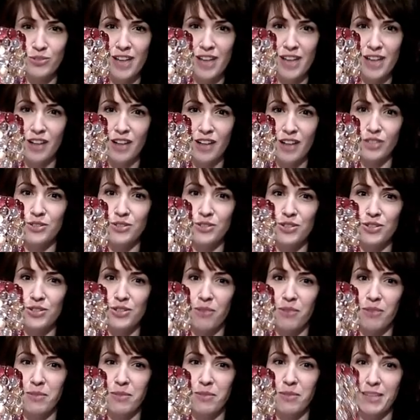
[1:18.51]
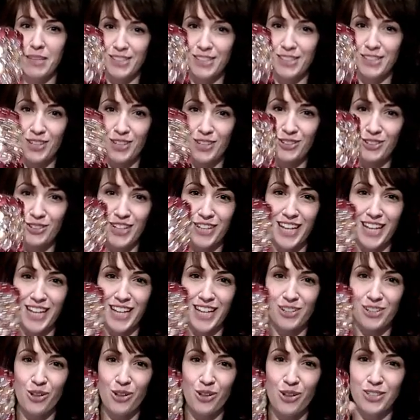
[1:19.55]
hot glued to them that makes a cute little
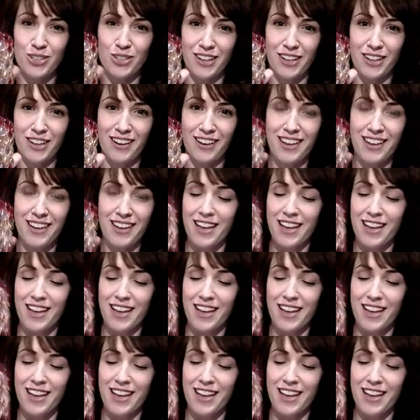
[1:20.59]
candle holder.